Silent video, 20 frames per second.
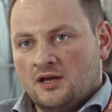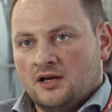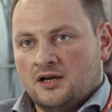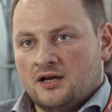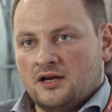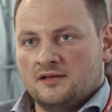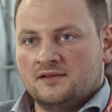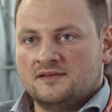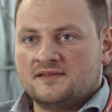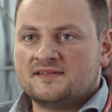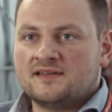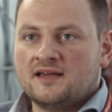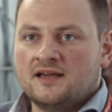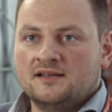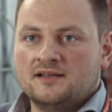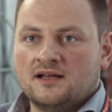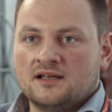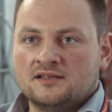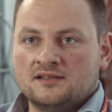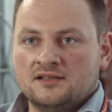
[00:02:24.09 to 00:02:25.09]
can
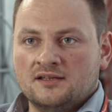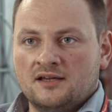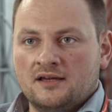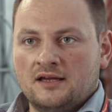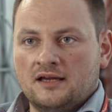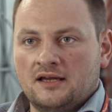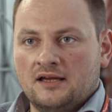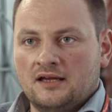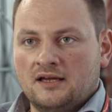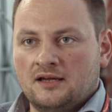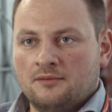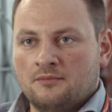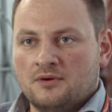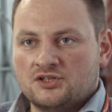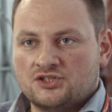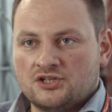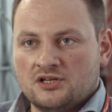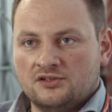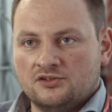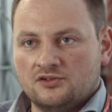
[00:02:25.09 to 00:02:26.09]
say that
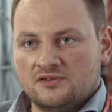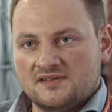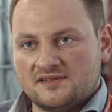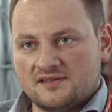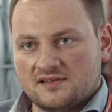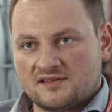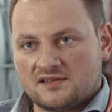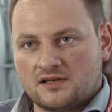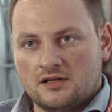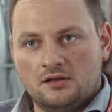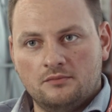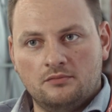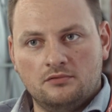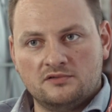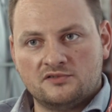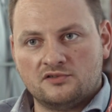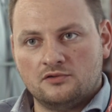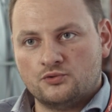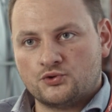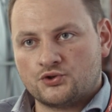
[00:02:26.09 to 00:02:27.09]
Magento is a
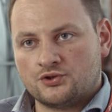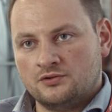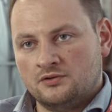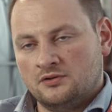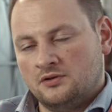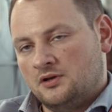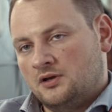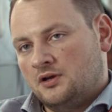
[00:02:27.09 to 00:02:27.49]
scalable solution.